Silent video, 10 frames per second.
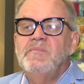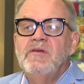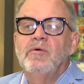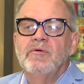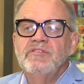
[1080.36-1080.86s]

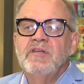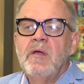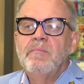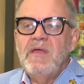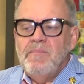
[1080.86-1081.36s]
because
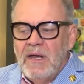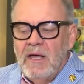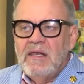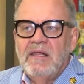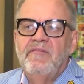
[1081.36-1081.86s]
people
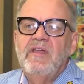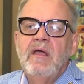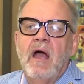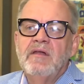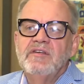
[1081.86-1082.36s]
are
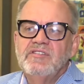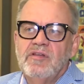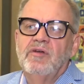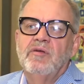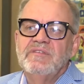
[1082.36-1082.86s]
living under
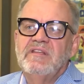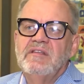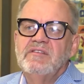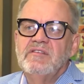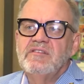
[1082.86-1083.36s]

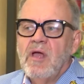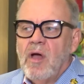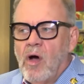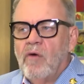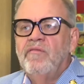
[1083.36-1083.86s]
circumstances
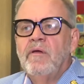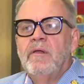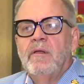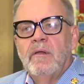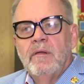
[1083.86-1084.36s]
of
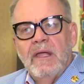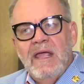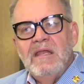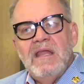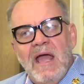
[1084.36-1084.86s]

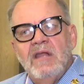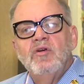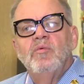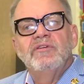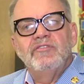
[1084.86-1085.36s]

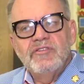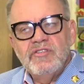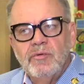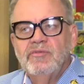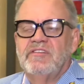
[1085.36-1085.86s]
inadequate
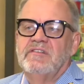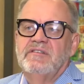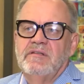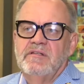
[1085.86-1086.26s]
resources.